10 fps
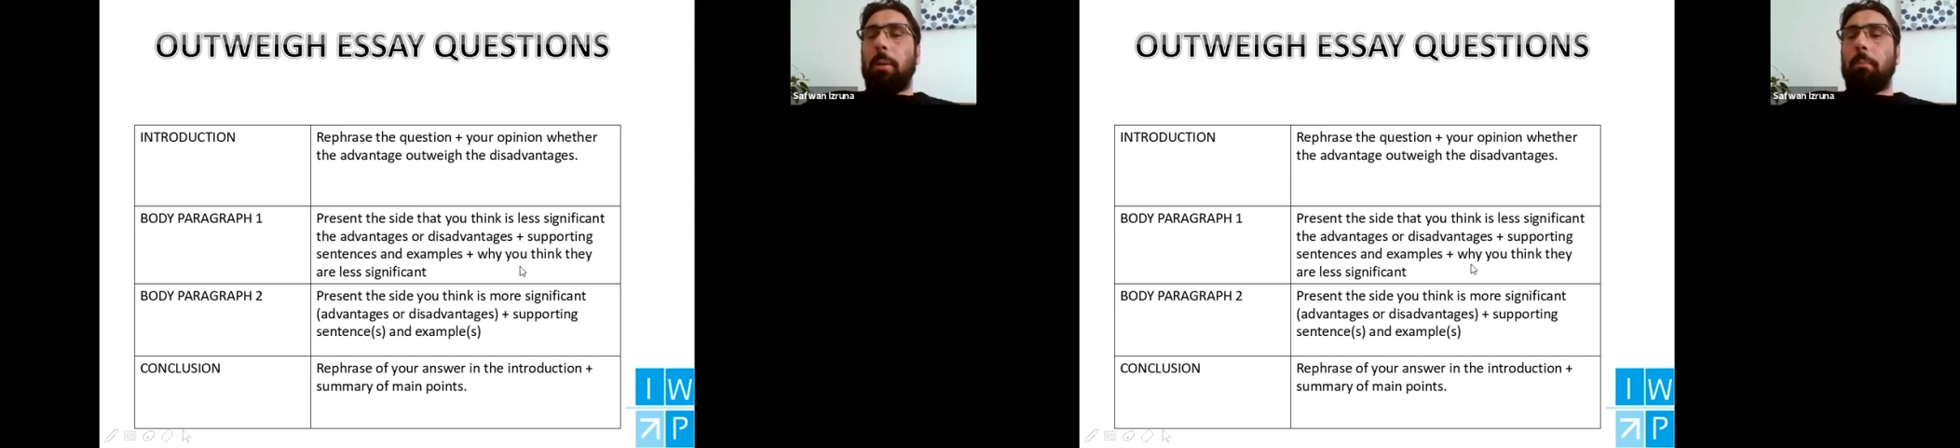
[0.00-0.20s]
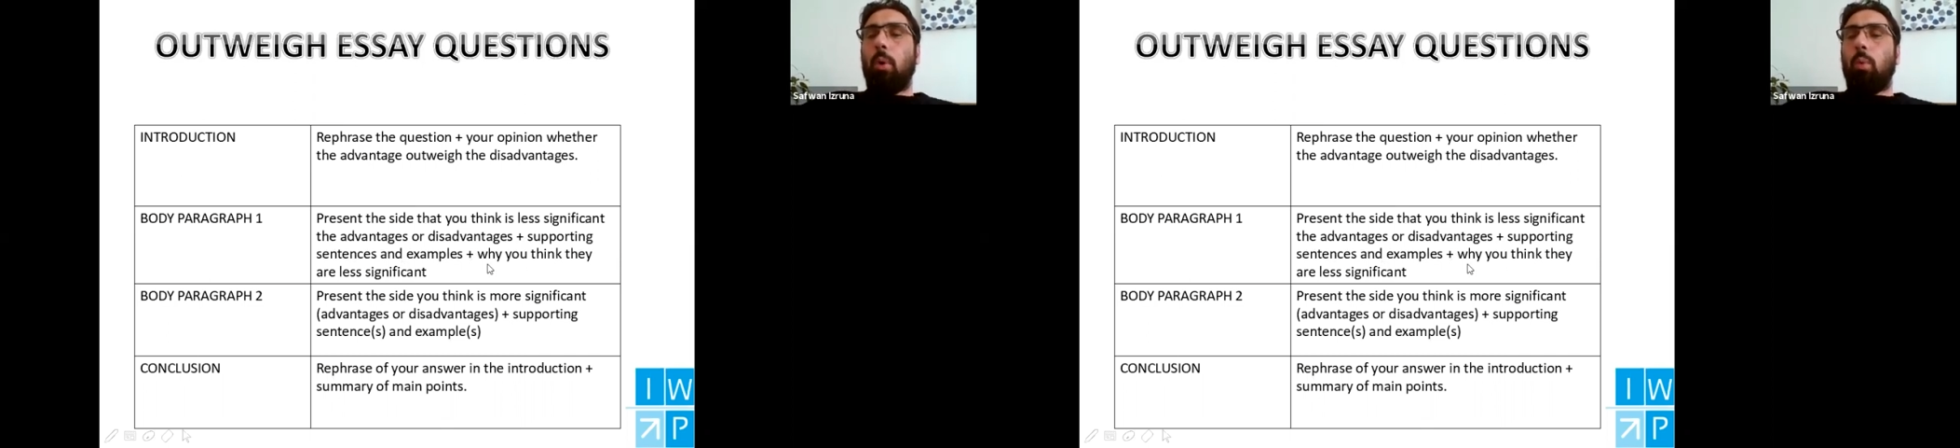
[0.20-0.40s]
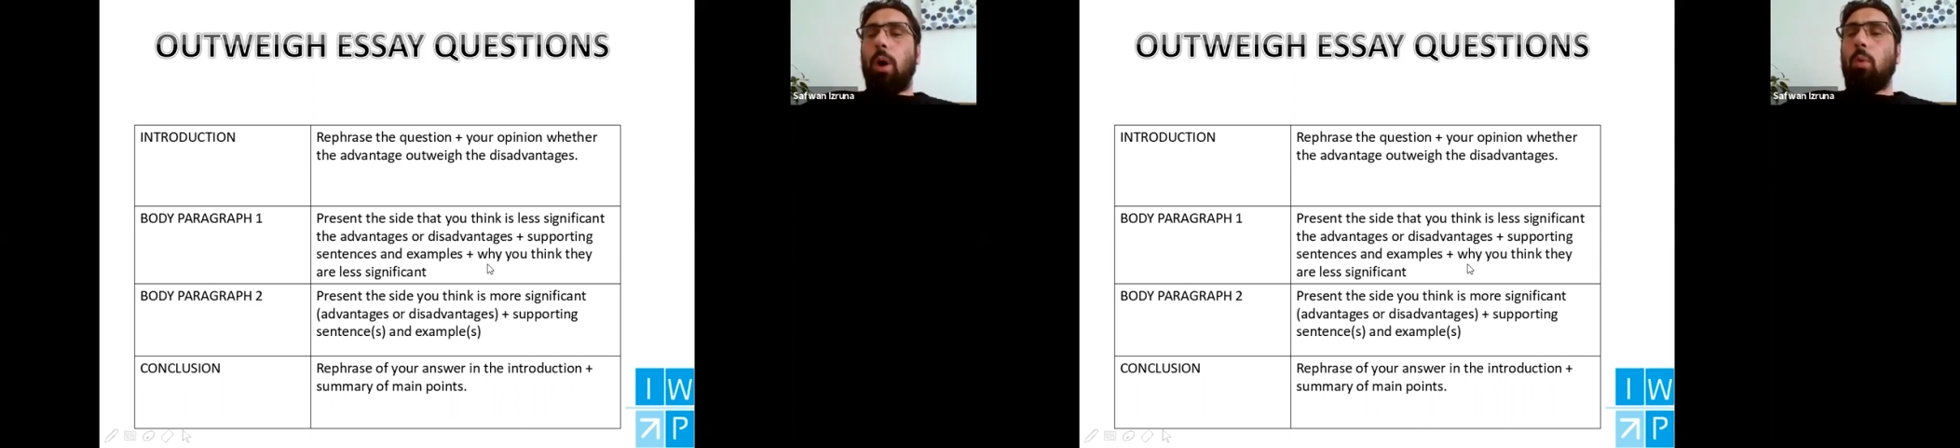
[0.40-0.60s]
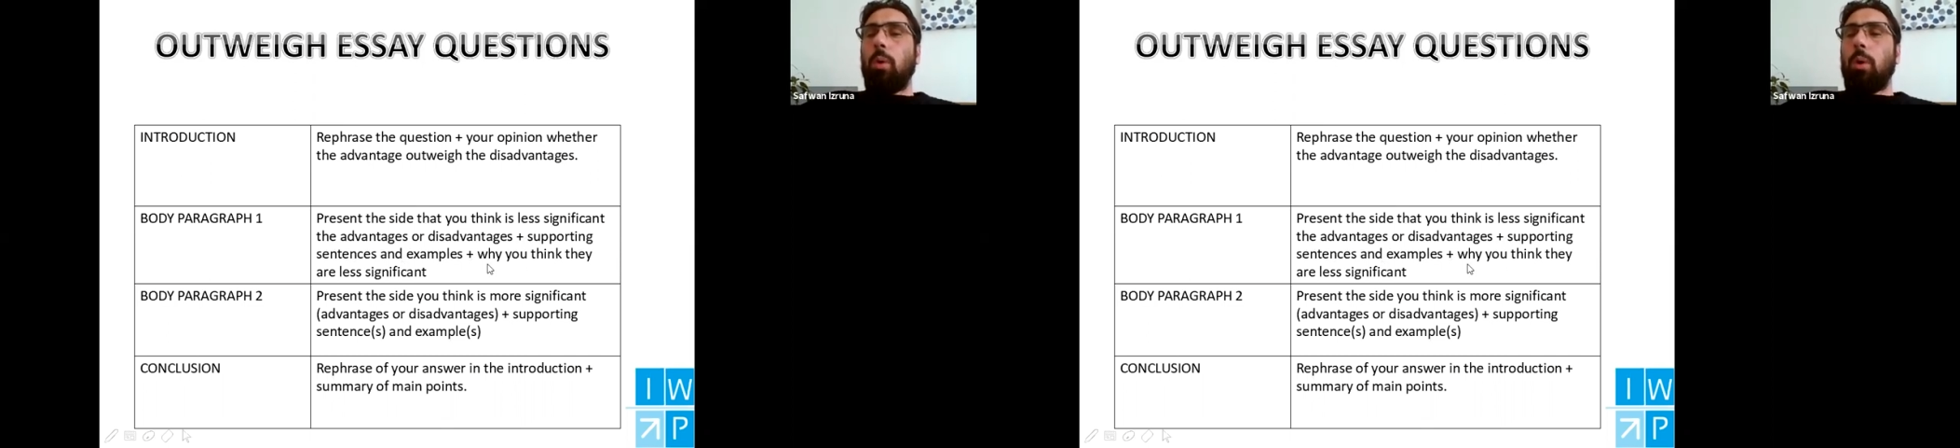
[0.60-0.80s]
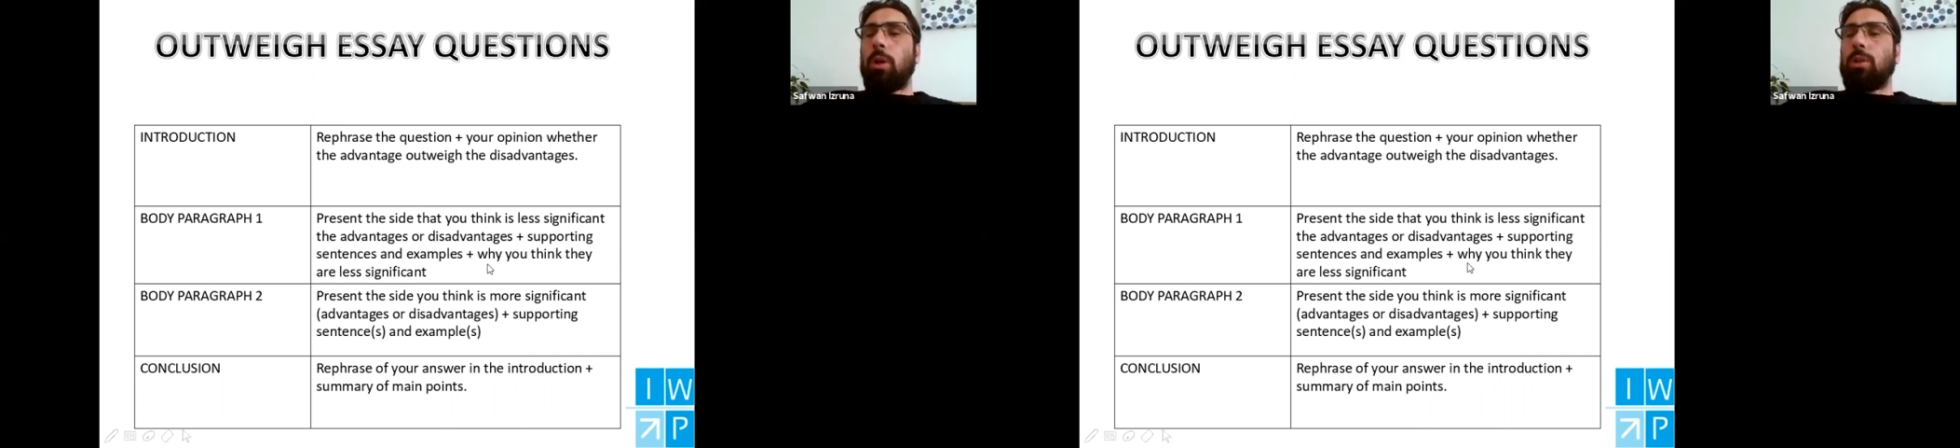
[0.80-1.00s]
But what
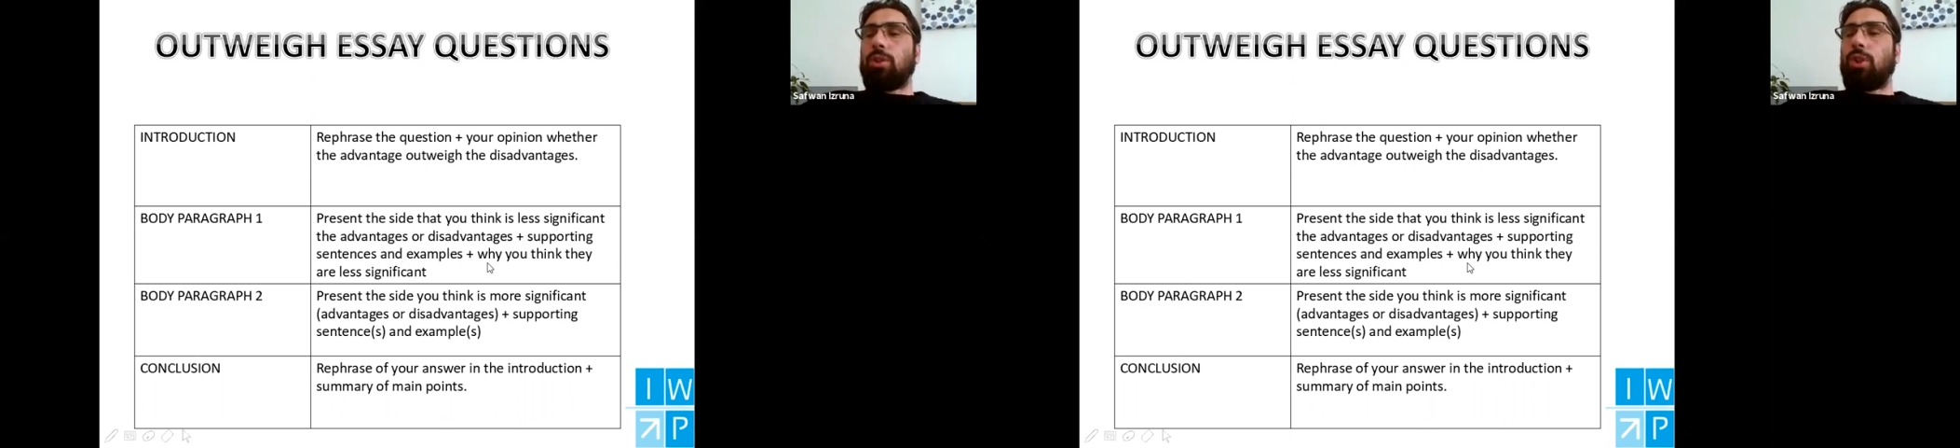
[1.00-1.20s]
we want to